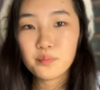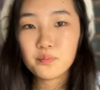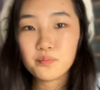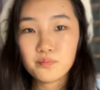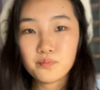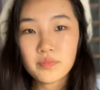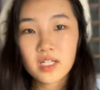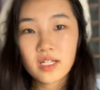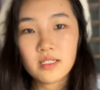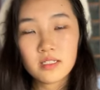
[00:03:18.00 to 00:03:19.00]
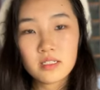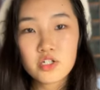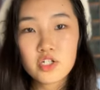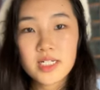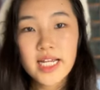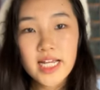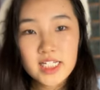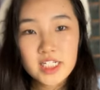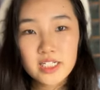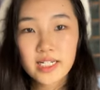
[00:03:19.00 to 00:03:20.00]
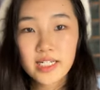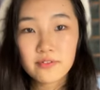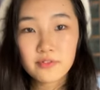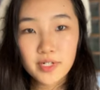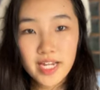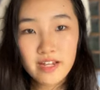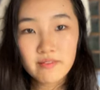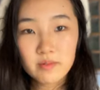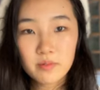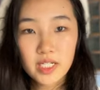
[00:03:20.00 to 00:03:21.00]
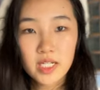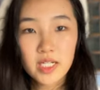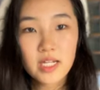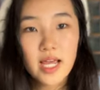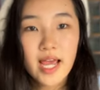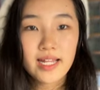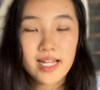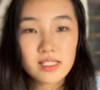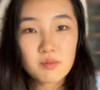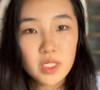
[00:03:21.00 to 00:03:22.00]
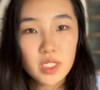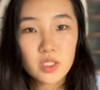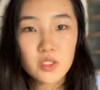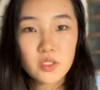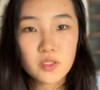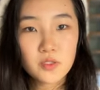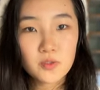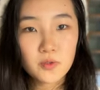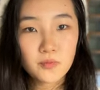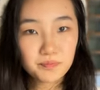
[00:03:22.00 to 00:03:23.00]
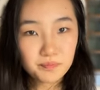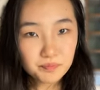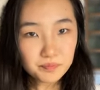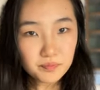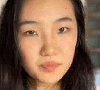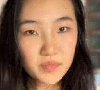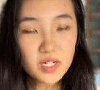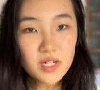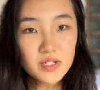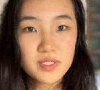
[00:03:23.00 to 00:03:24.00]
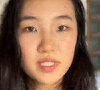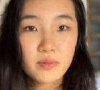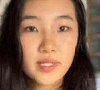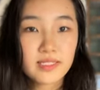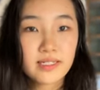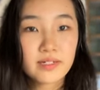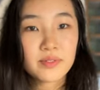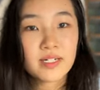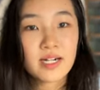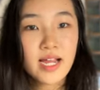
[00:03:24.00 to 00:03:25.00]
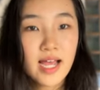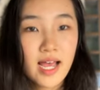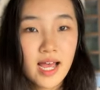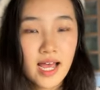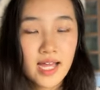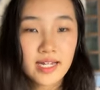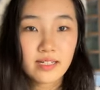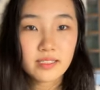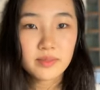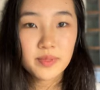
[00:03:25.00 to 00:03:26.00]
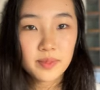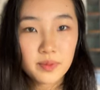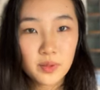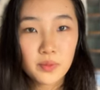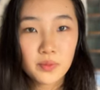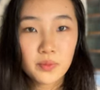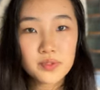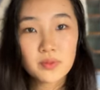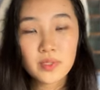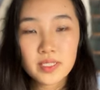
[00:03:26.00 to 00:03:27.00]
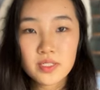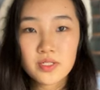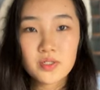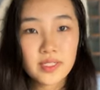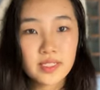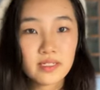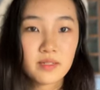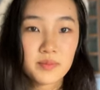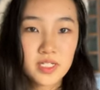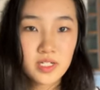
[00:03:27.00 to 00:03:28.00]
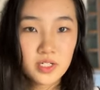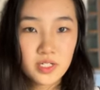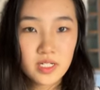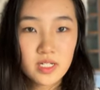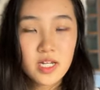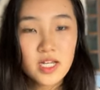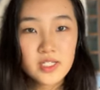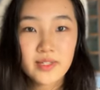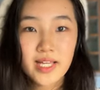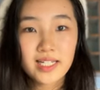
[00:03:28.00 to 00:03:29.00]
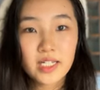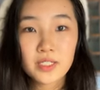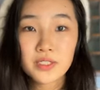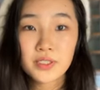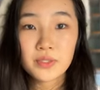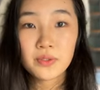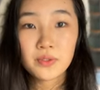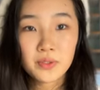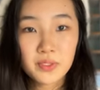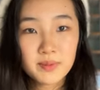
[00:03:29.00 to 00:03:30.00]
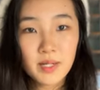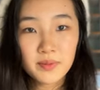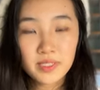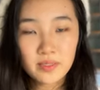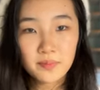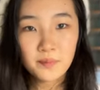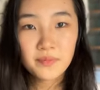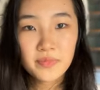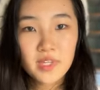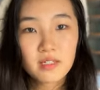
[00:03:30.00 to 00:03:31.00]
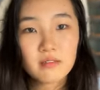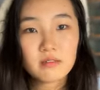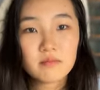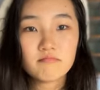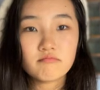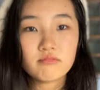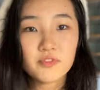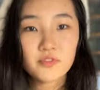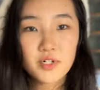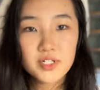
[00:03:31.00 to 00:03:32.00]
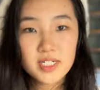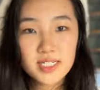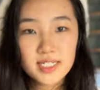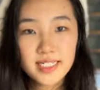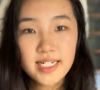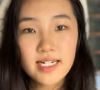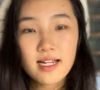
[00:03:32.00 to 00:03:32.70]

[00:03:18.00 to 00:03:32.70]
and then he forgave me and asked me to see whether there were any other people who also wanted to join the competition so that he could group up with them. Fortunately,